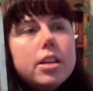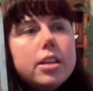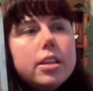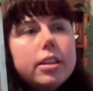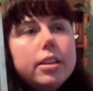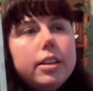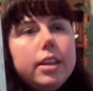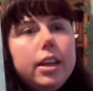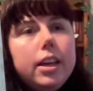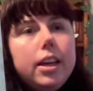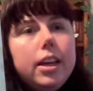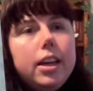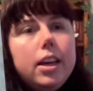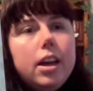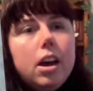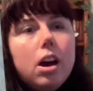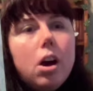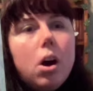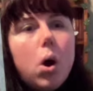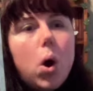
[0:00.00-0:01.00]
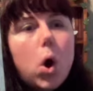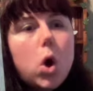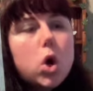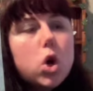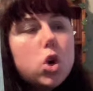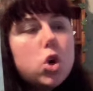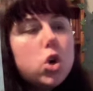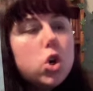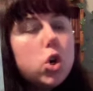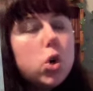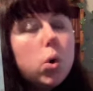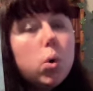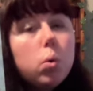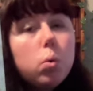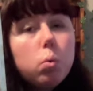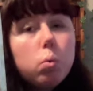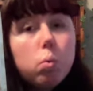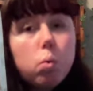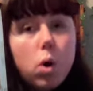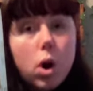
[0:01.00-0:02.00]
the
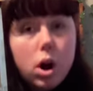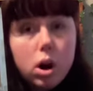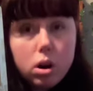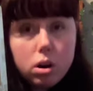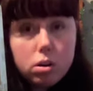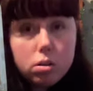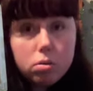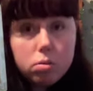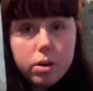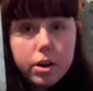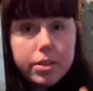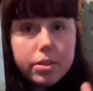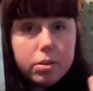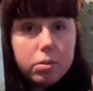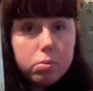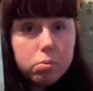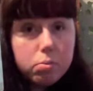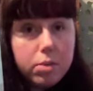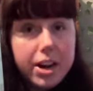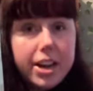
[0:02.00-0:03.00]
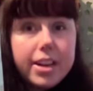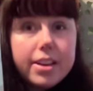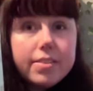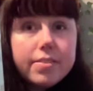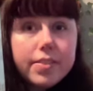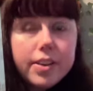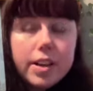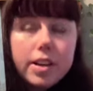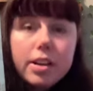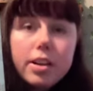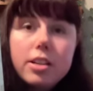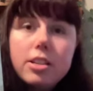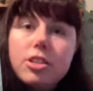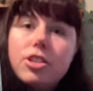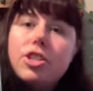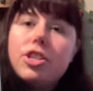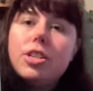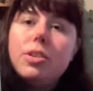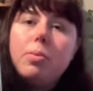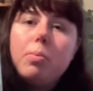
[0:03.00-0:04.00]
crow and the raven, and
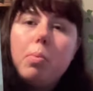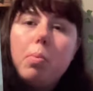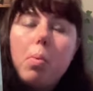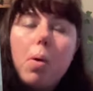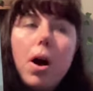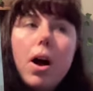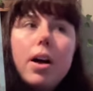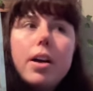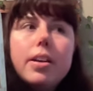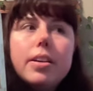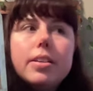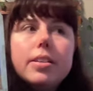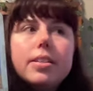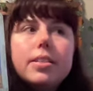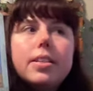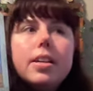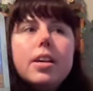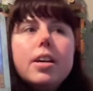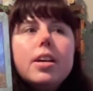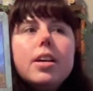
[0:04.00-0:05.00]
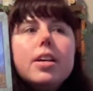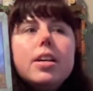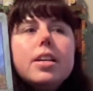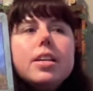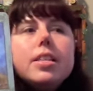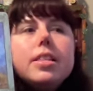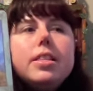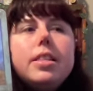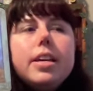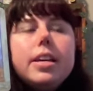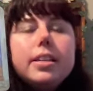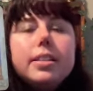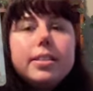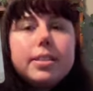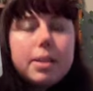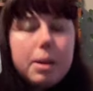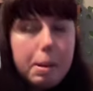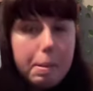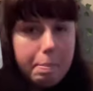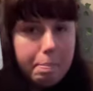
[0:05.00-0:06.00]
she was
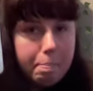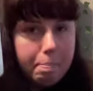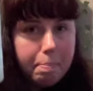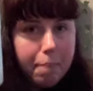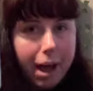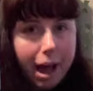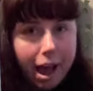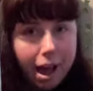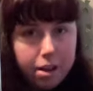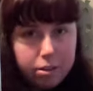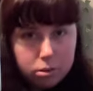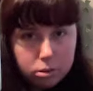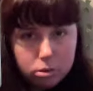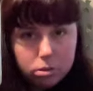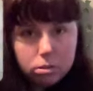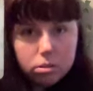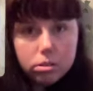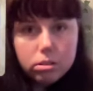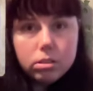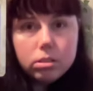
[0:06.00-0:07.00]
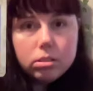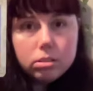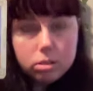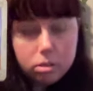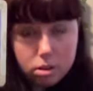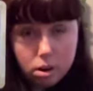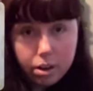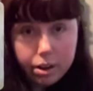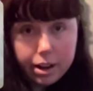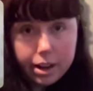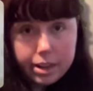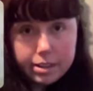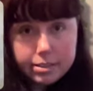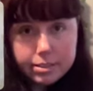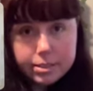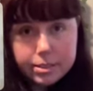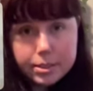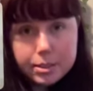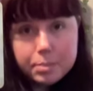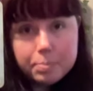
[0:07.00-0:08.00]
this battle
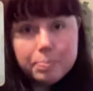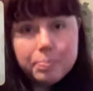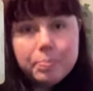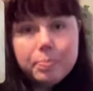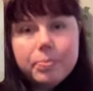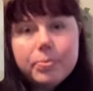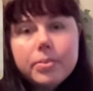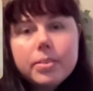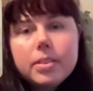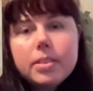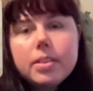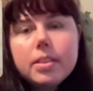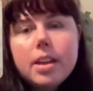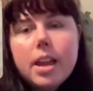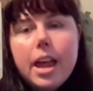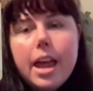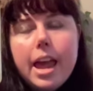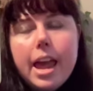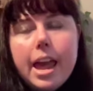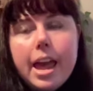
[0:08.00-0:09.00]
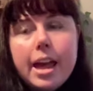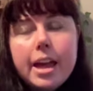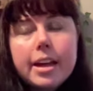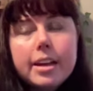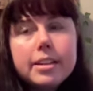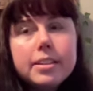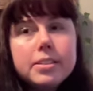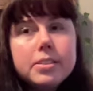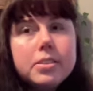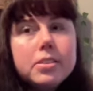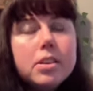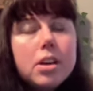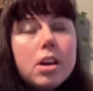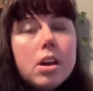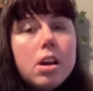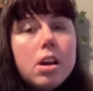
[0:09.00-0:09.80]
goddess. And